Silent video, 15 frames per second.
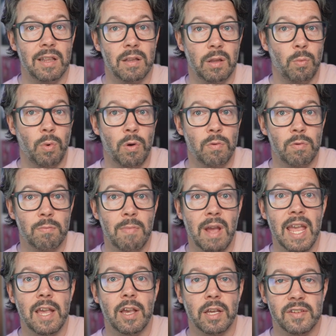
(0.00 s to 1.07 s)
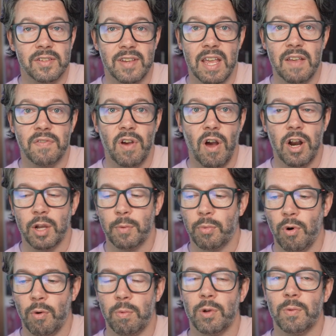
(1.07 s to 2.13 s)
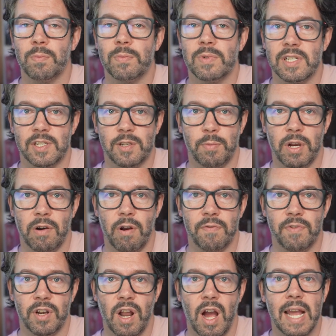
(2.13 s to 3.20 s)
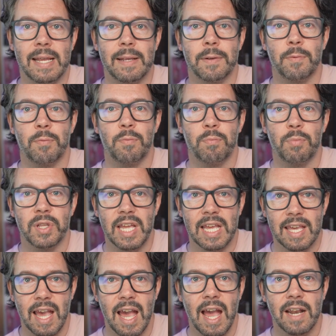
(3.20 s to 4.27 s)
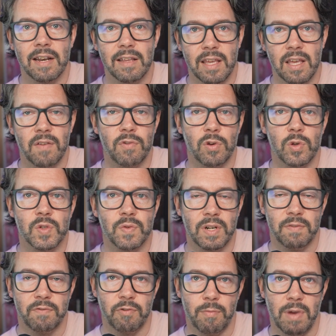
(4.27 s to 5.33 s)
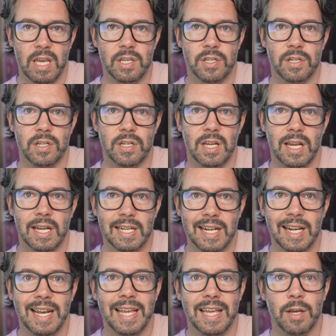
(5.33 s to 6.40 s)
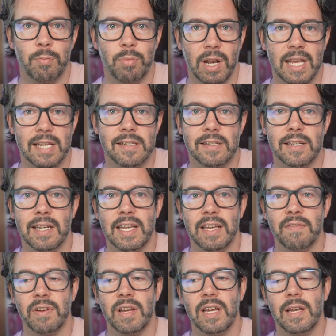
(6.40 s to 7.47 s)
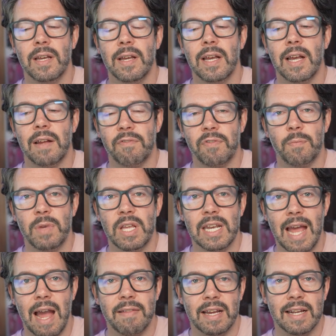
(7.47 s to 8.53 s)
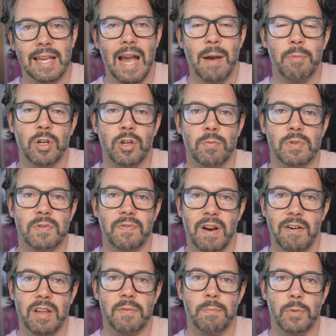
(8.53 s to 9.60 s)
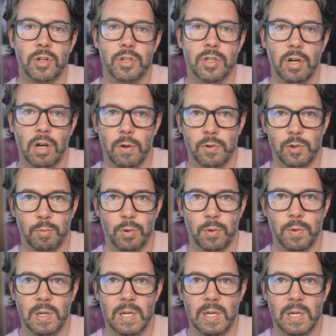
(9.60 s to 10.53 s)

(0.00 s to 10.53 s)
They won't make a safeguarding problem disappear overnight, but they can give useful information a clear place to live. And for me now, that gap becomes very much closable.